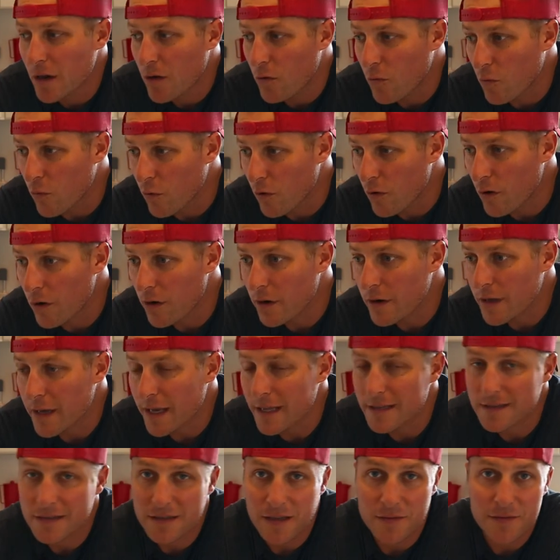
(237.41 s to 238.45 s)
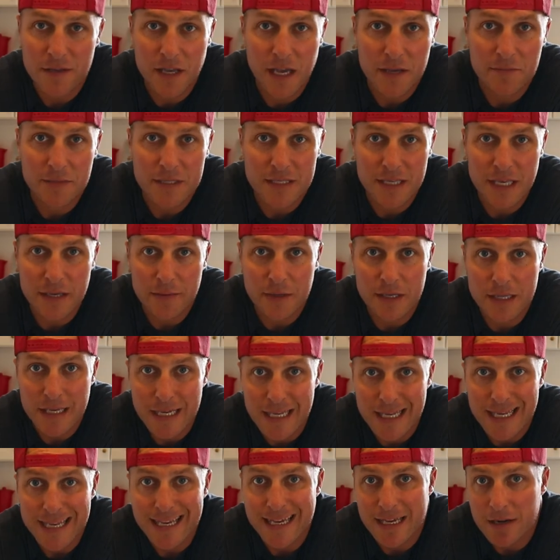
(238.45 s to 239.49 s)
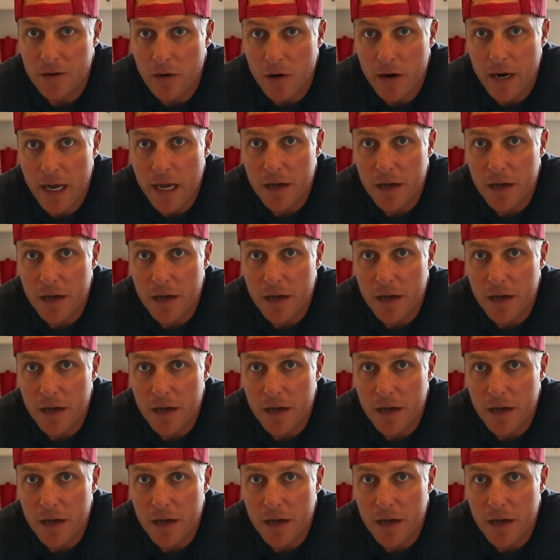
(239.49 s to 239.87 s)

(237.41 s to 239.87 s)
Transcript: work and sometimes deep cleaning in our